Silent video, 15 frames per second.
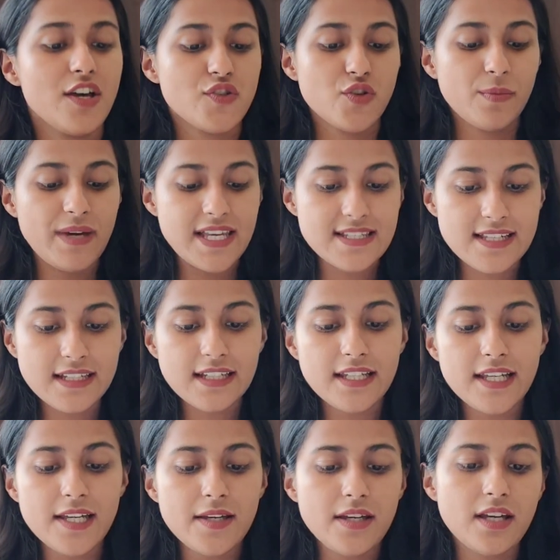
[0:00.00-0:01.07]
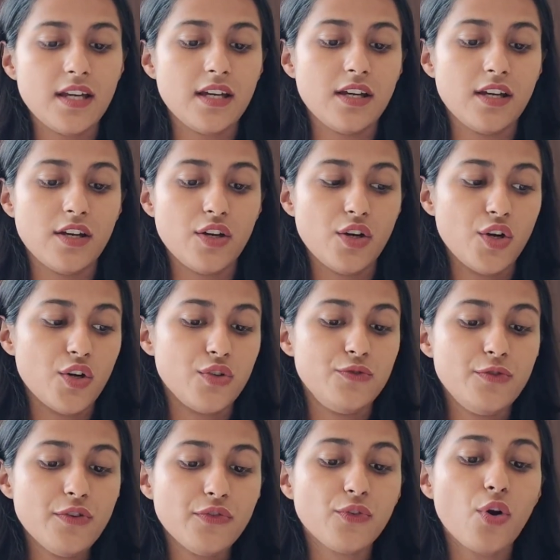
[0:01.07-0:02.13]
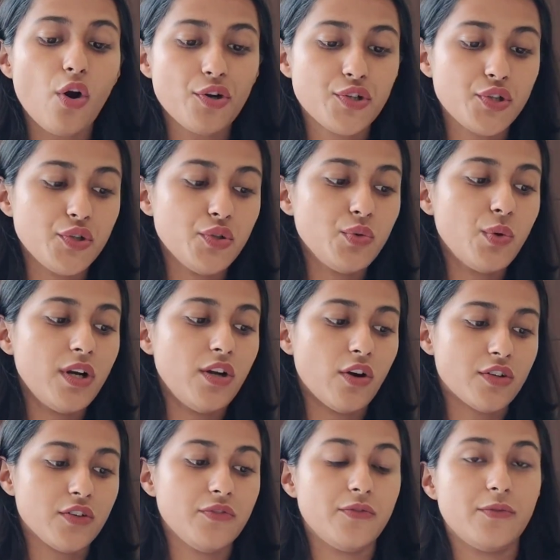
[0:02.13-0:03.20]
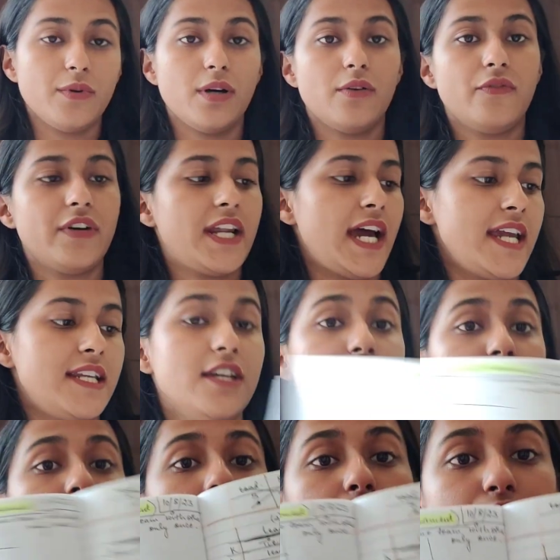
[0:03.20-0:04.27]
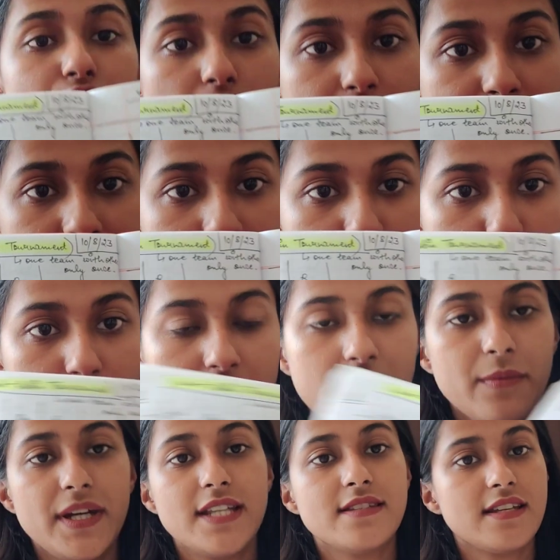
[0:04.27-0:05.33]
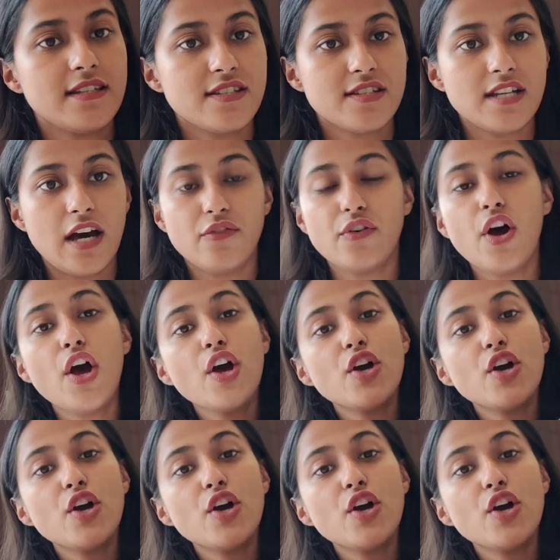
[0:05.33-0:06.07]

So basically, you've got to do a lot of variety, round robin tournaments and stuff.